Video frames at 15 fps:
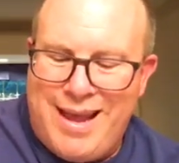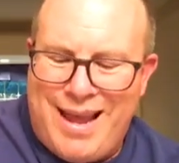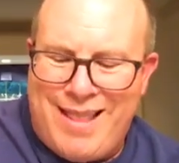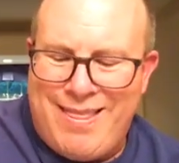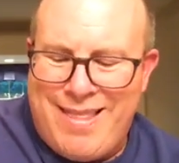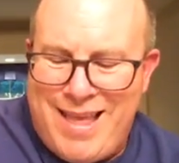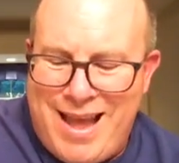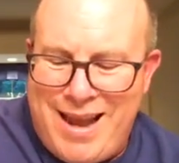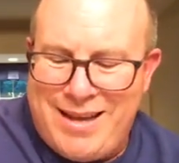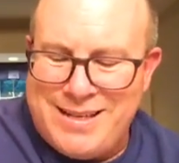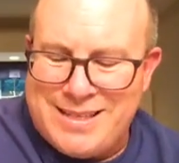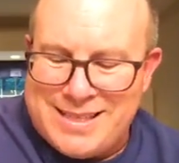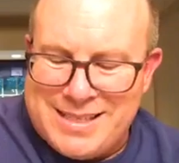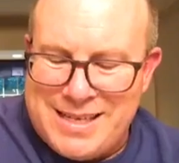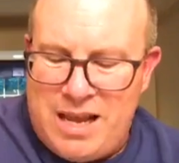and that
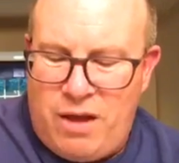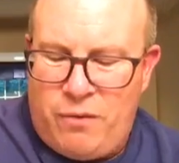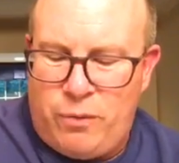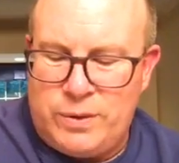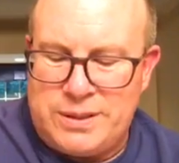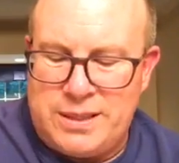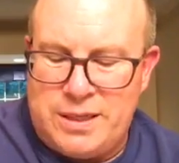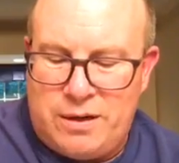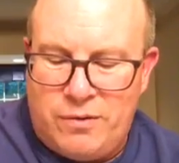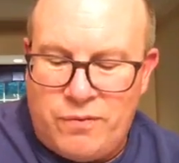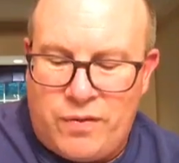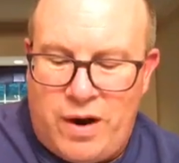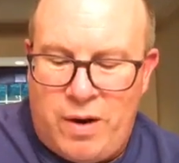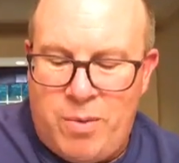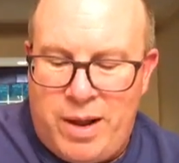itself was set on
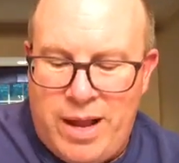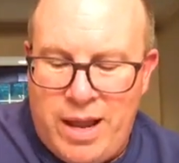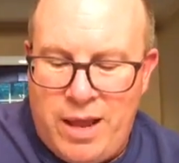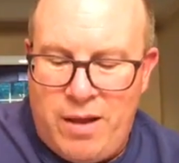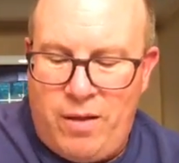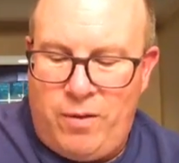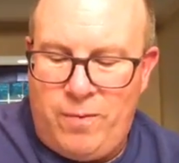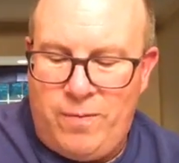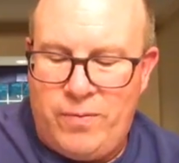fire by hell.